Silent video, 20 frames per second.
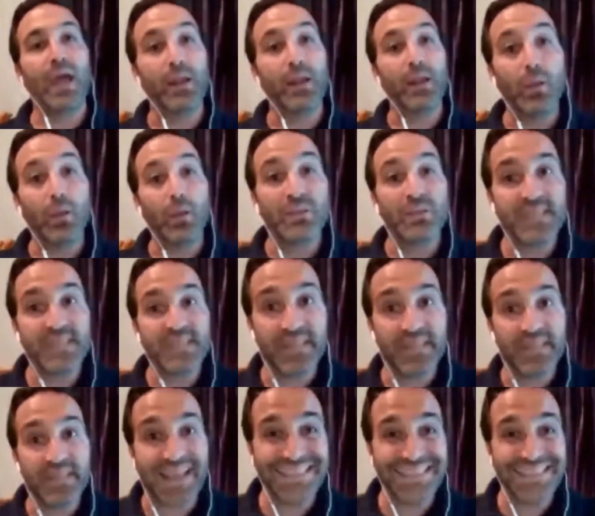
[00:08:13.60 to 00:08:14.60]
and I would say
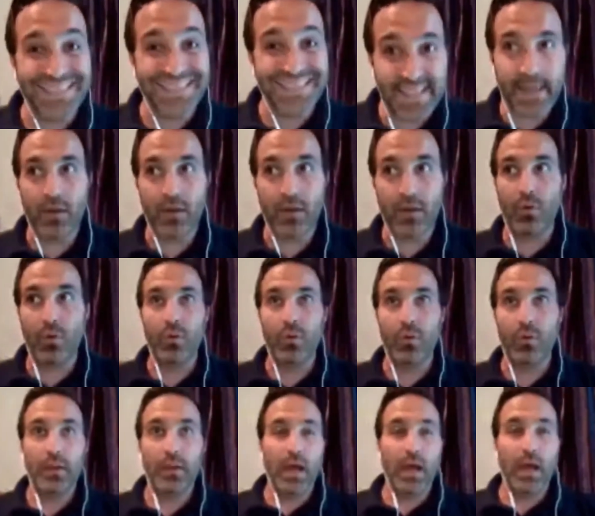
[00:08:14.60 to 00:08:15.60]
that is now
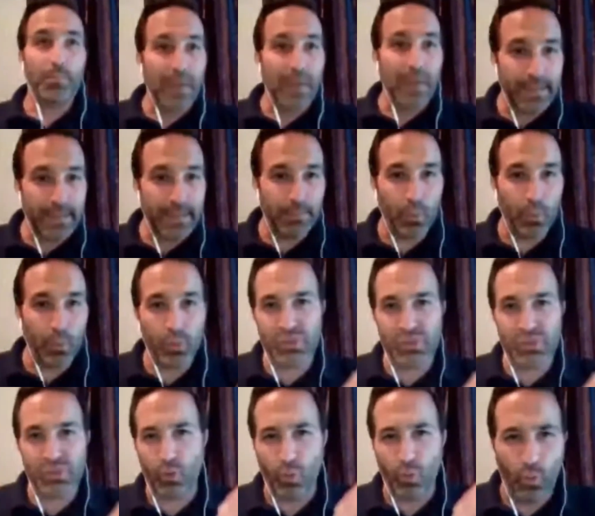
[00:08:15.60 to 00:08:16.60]
applicable
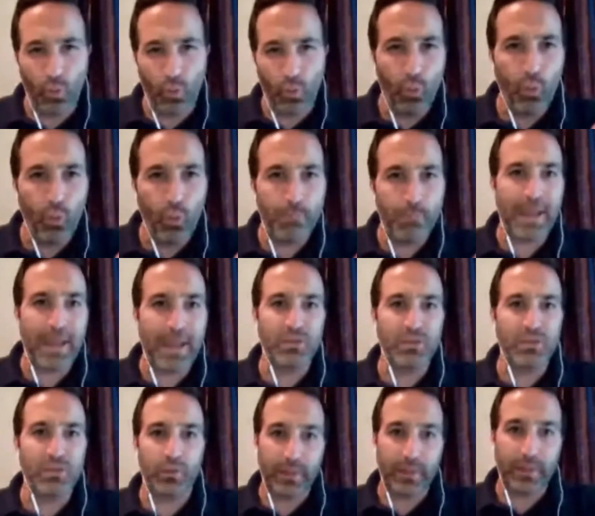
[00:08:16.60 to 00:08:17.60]
to all
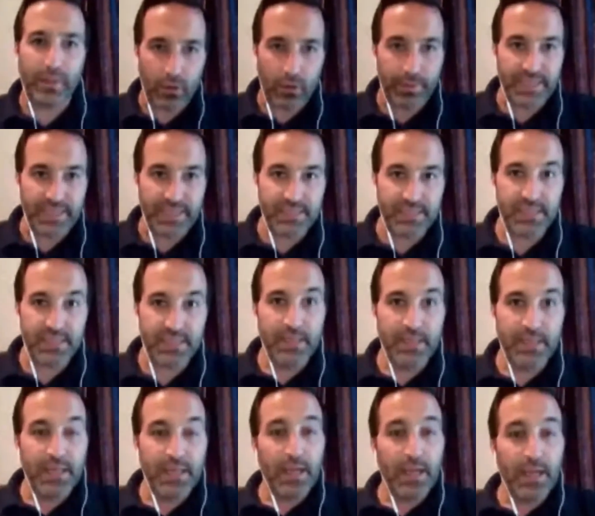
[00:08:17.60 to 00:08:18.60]
manual therapies.
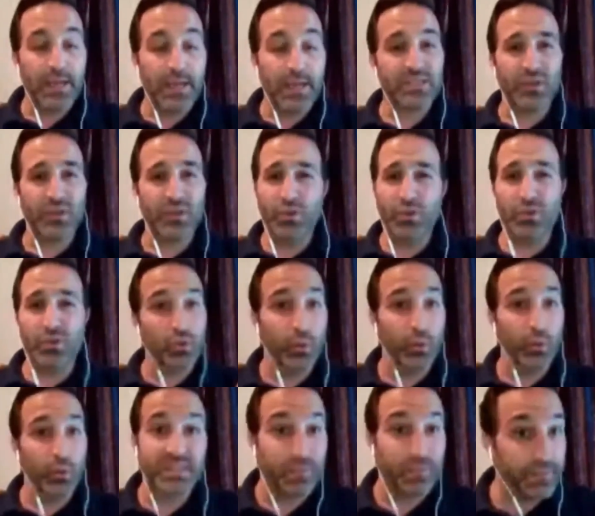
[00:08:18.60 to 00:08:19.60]
Uh, so you can
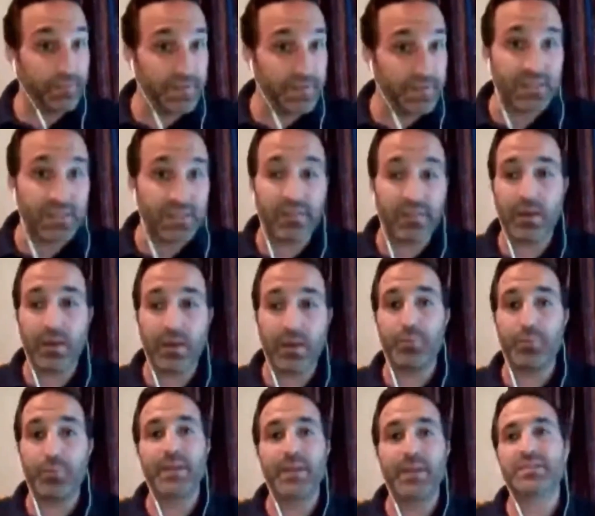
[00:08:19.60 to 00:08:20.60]
call yourself a
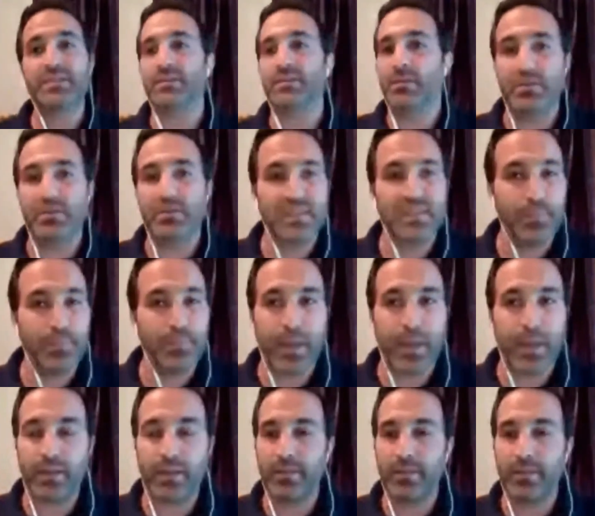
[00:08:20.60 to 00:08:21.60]
physiotherapist, an
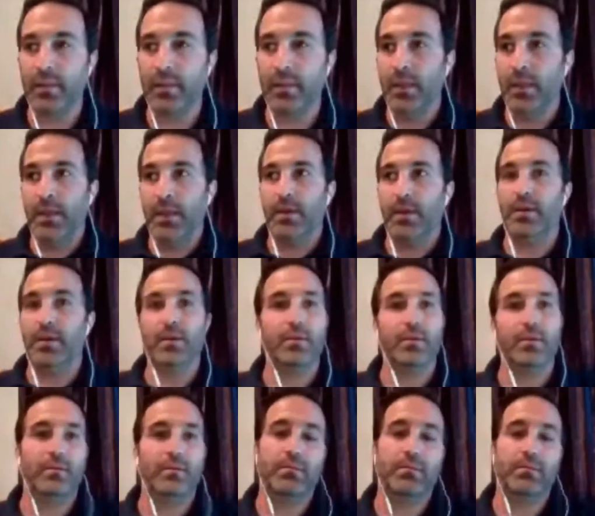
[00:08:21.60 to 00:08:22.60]
osteopath,
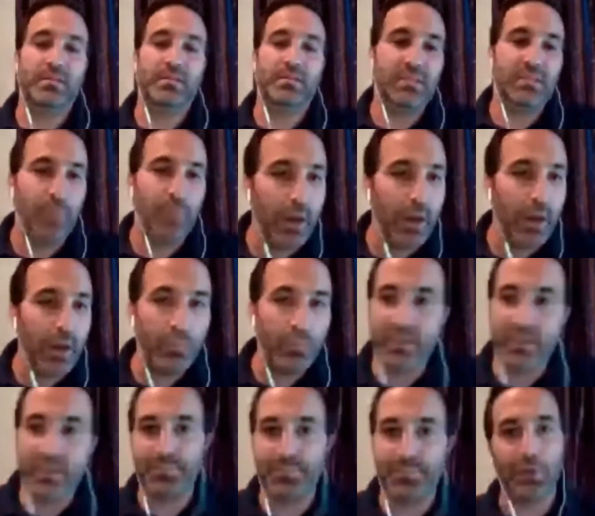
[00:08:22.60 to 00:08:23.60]
uh, spine
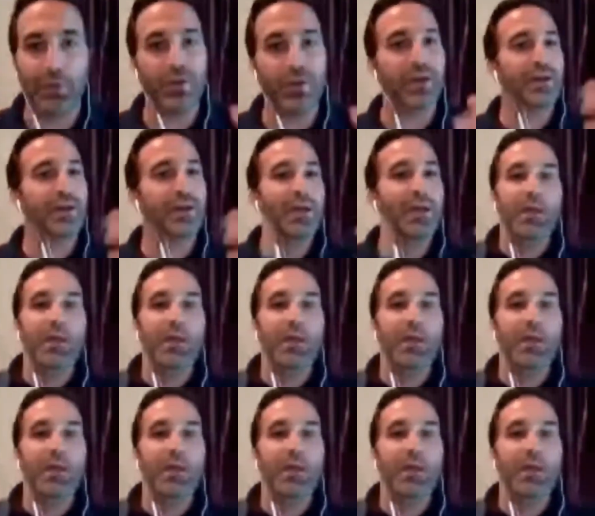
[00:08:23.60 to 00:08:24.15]
whisperer,